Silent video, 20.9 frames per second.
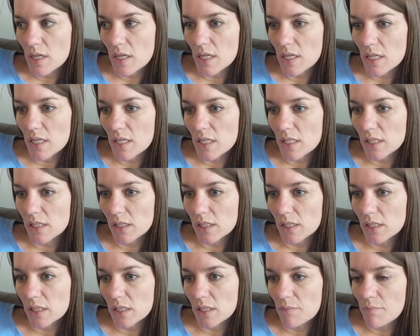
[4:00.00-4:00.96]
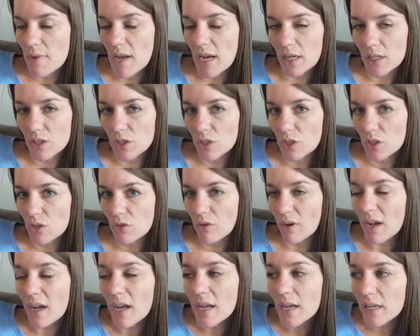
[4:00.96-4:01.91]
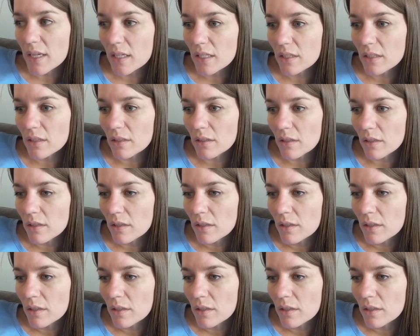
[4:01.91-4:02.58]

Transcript: It is back to the grind.